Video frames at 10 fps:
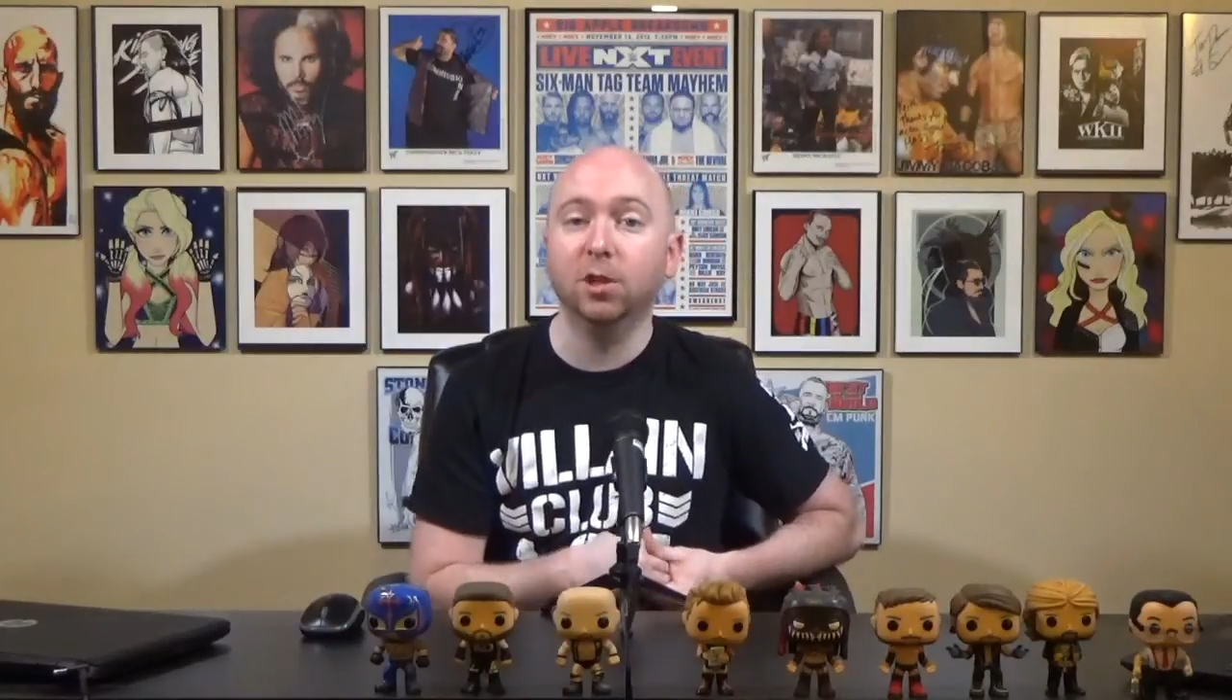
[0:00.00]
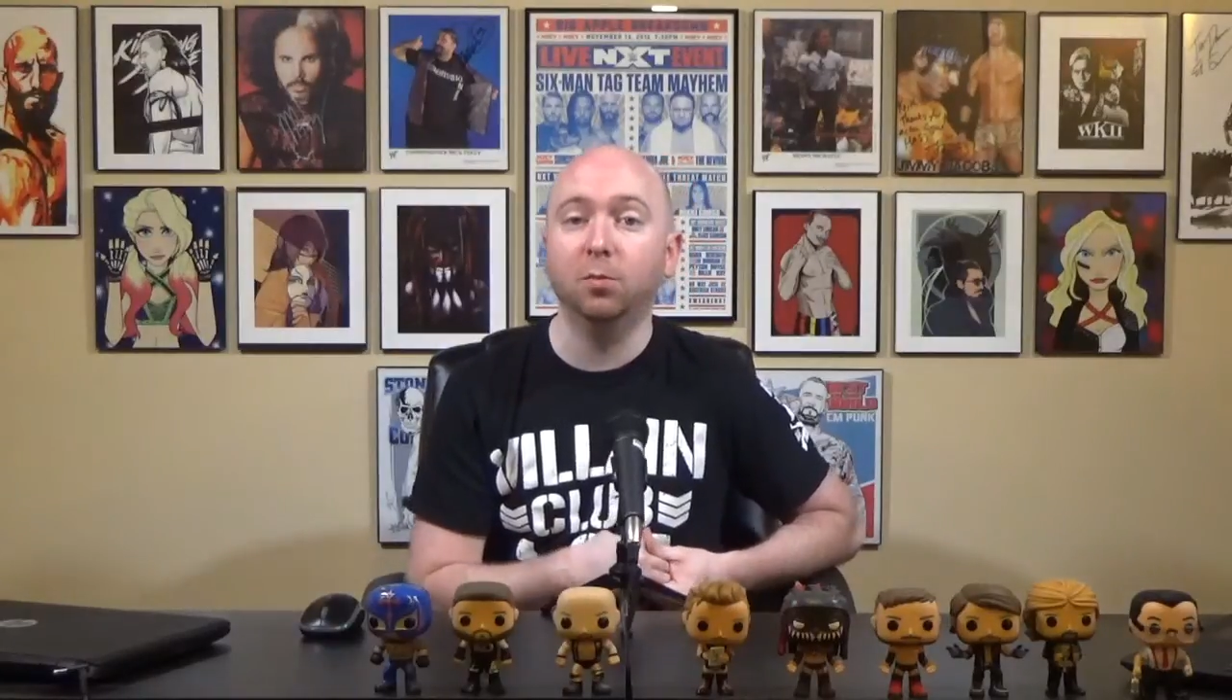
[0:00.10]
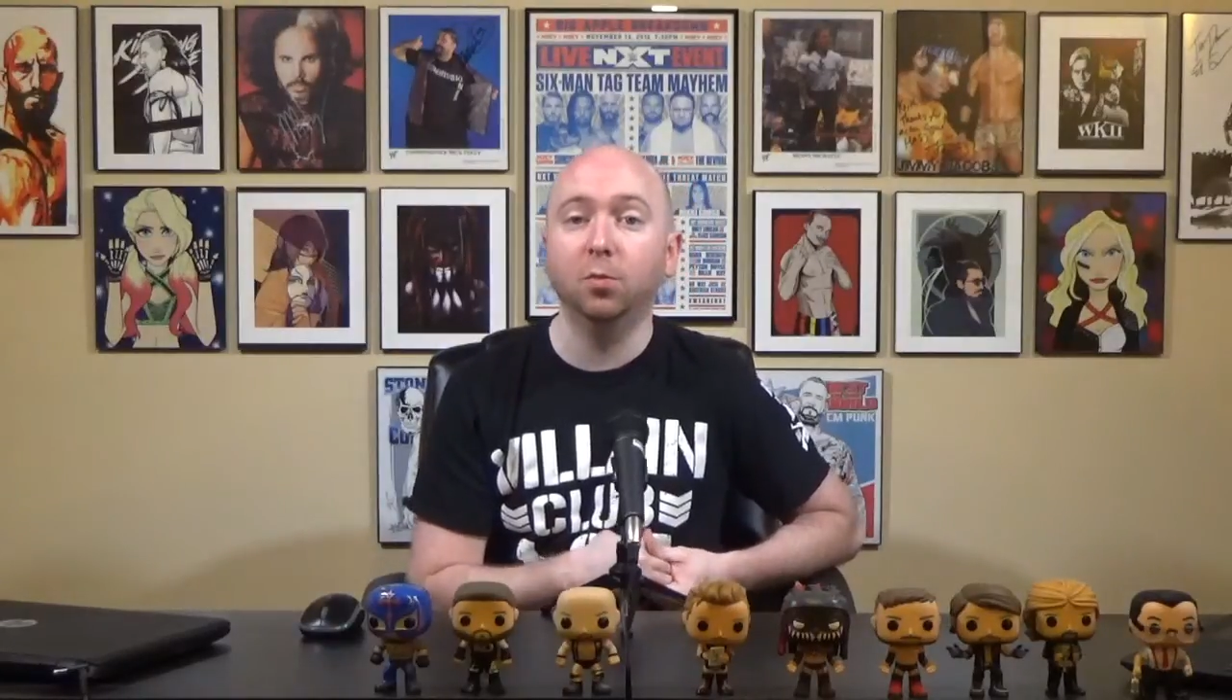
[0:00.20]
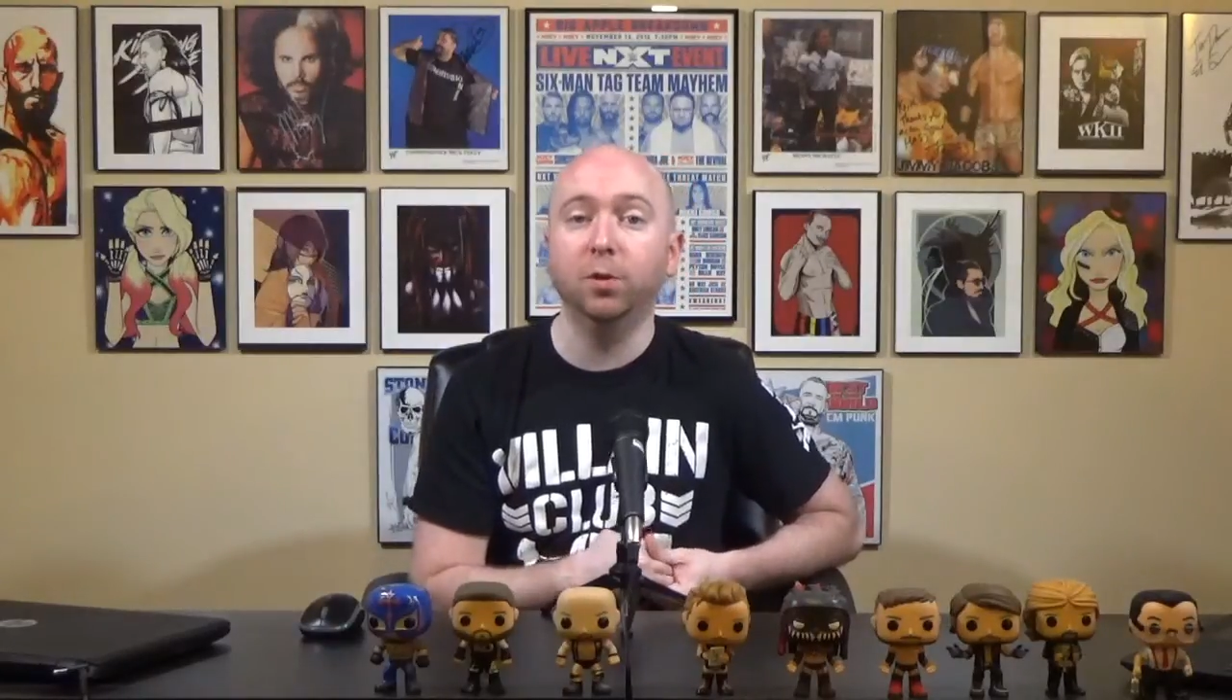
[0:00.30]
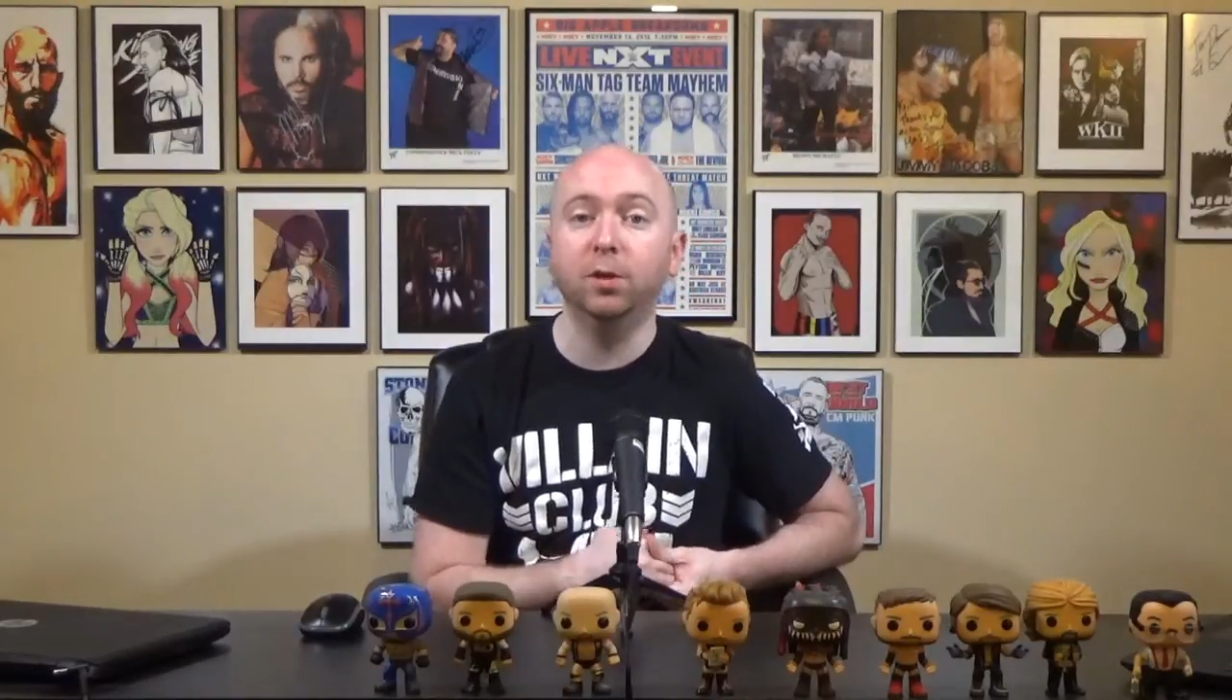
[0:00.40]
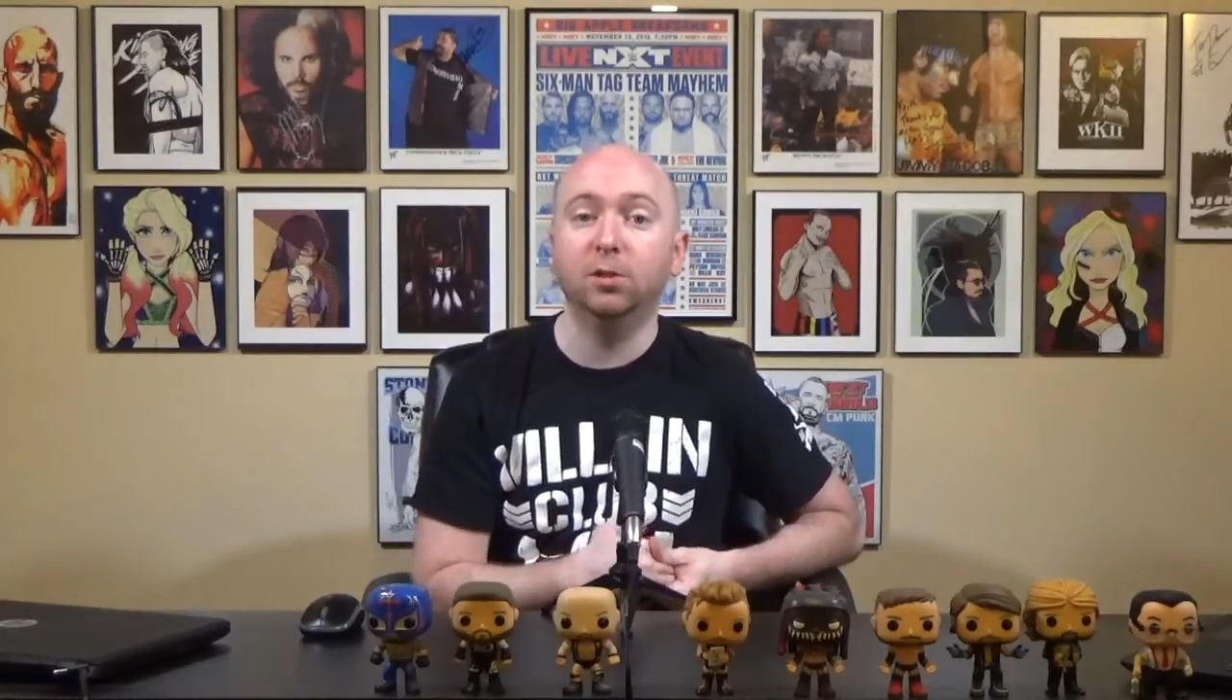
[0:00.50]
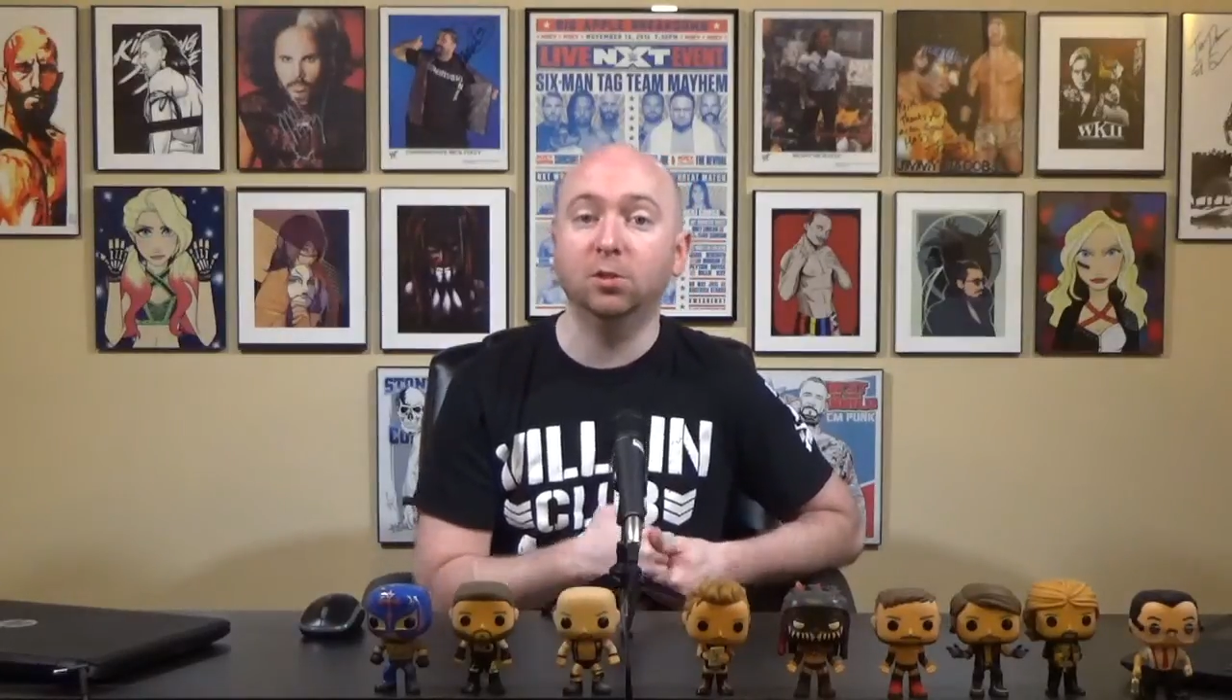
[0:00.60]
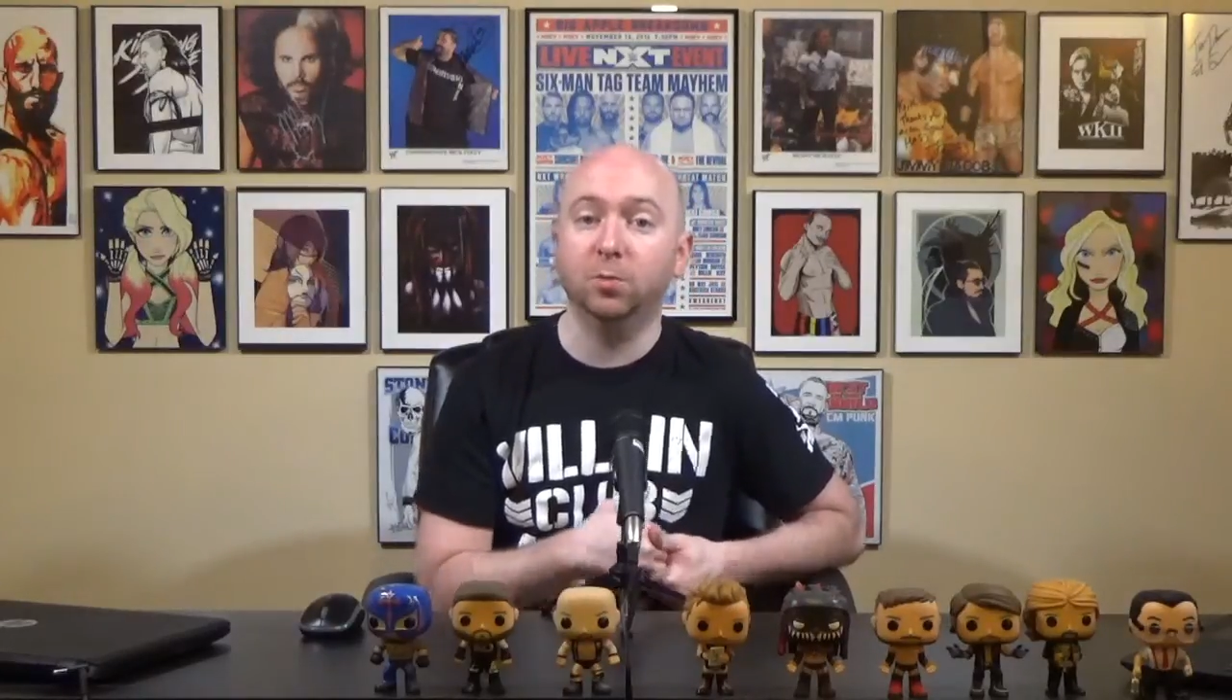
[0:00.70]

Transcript: couple weeks,